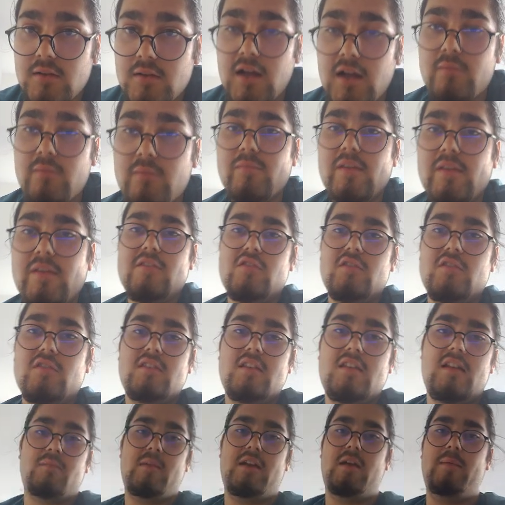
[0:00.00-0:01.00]
The engine tells
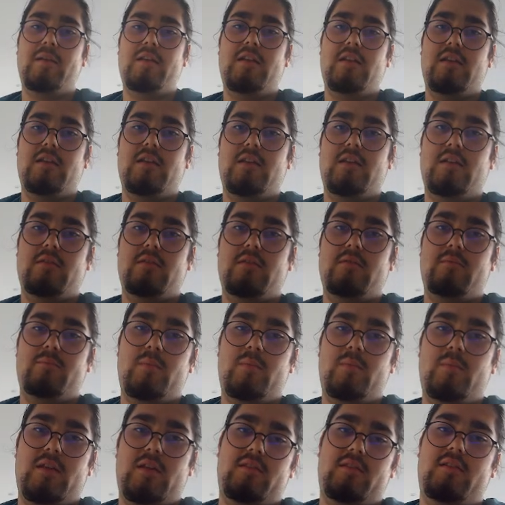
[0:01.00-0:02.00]
me I'm an idiot
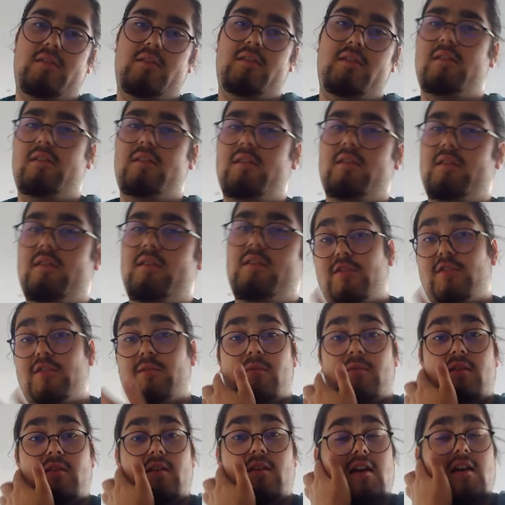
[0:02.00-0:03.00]
because the bishop can
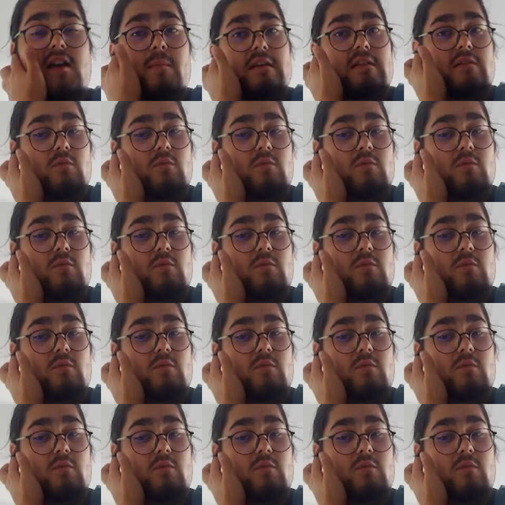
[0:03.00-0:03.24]
come in.